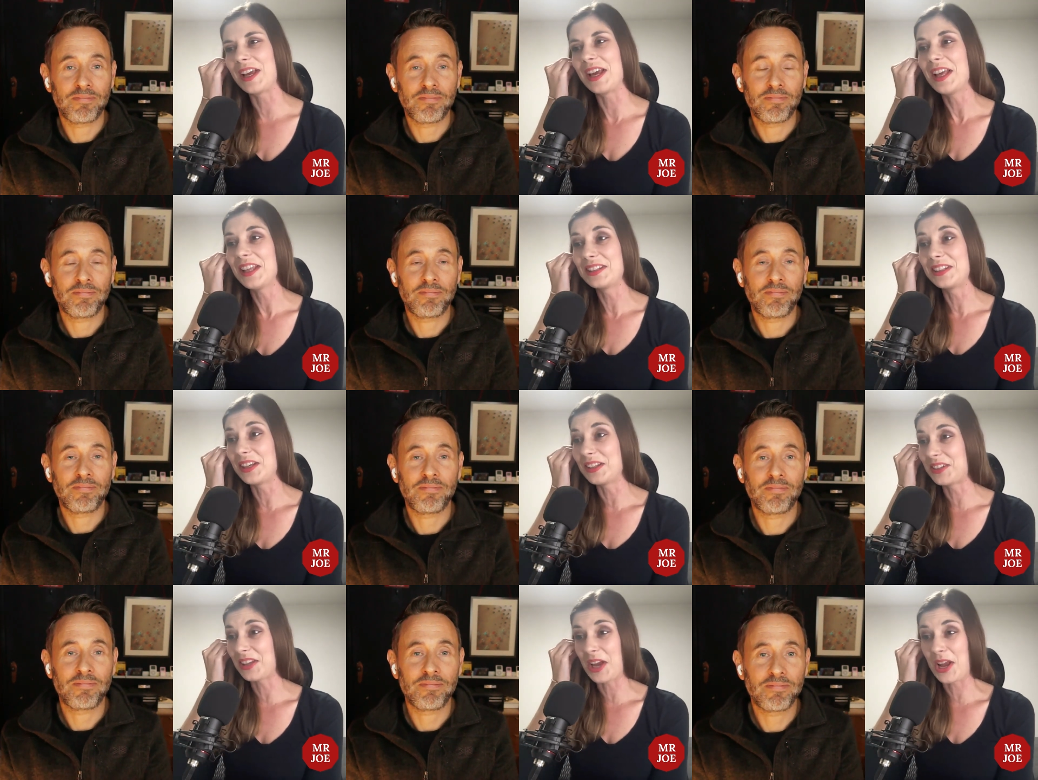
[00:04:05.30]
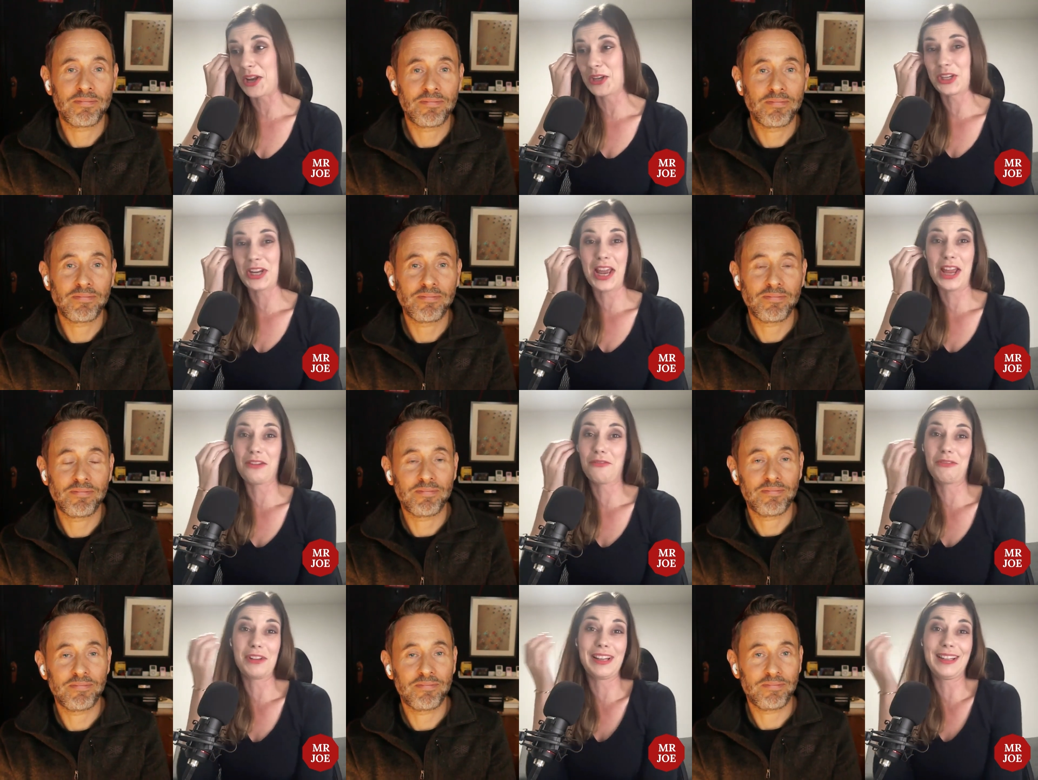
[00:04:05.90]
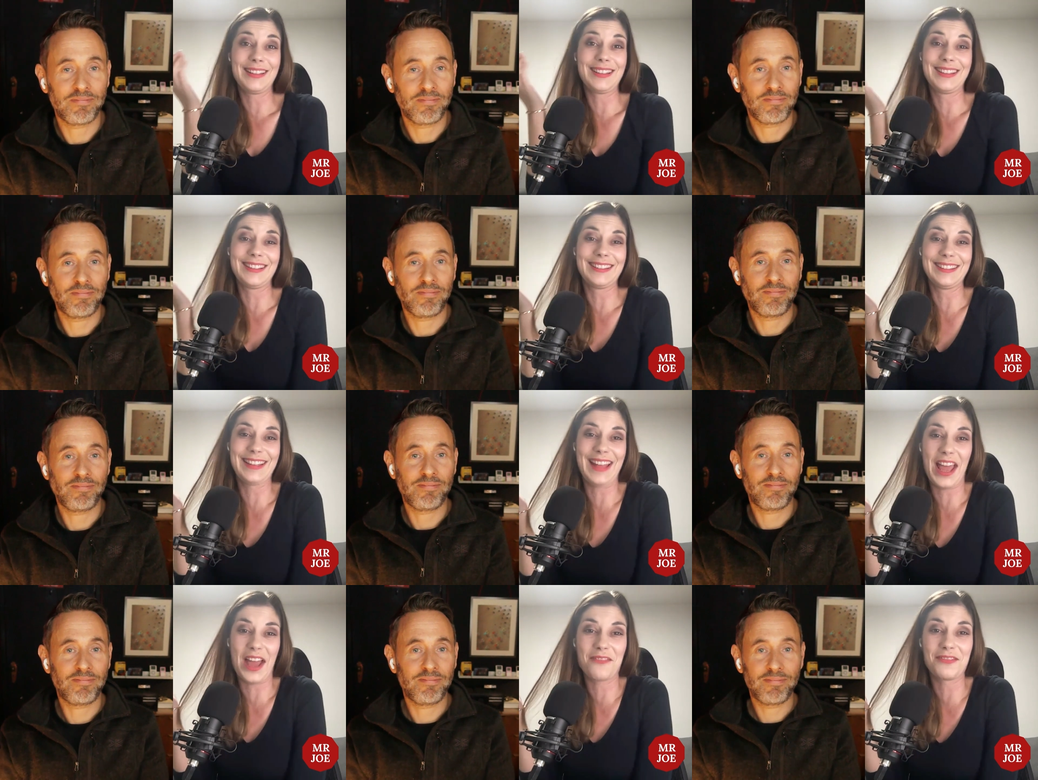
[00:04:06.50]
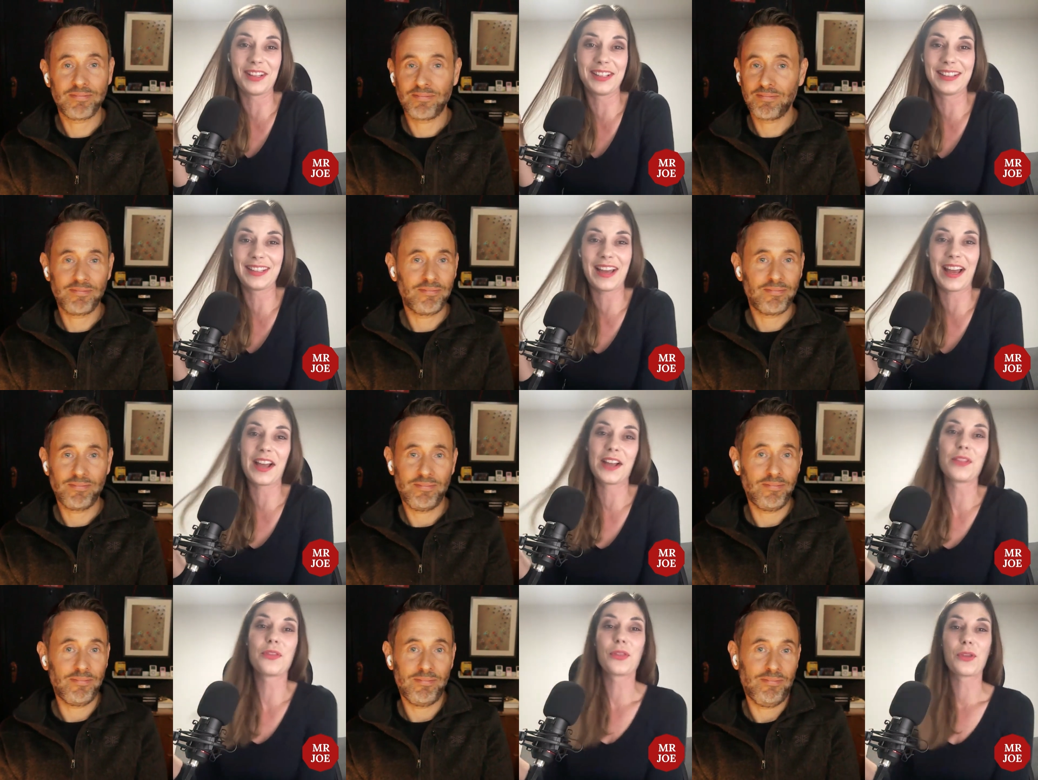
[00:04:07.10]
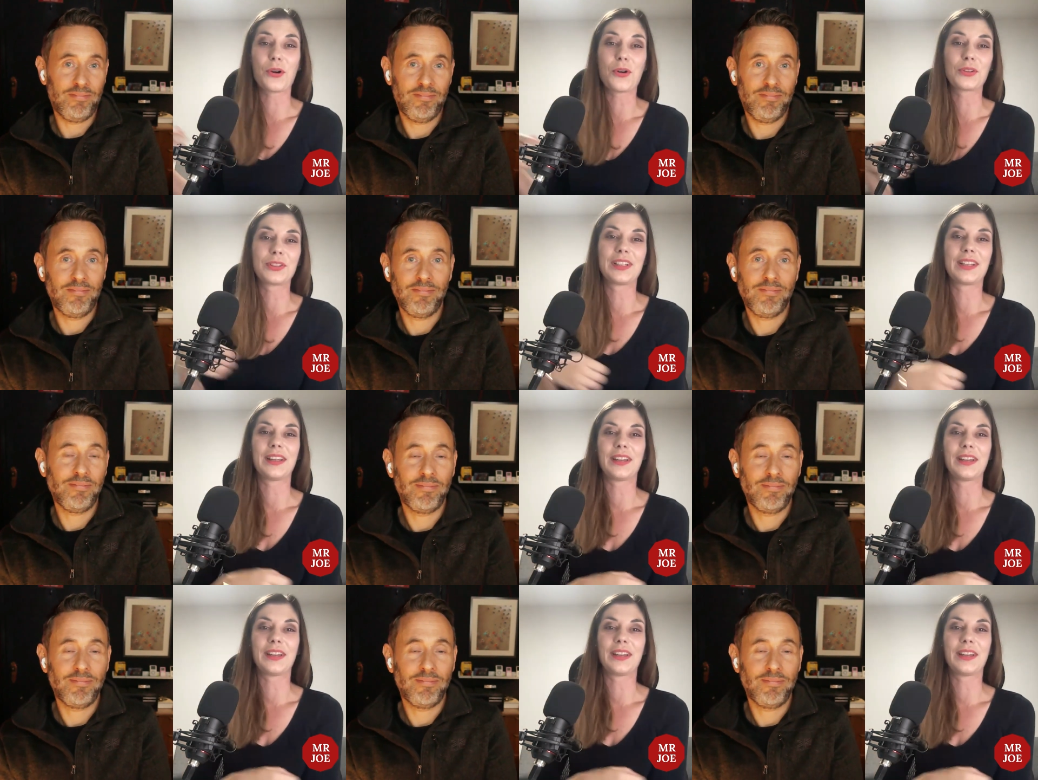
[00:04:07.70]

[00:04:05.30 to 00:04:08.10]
Speaker 1: at that age, I really didn't have it. I thought,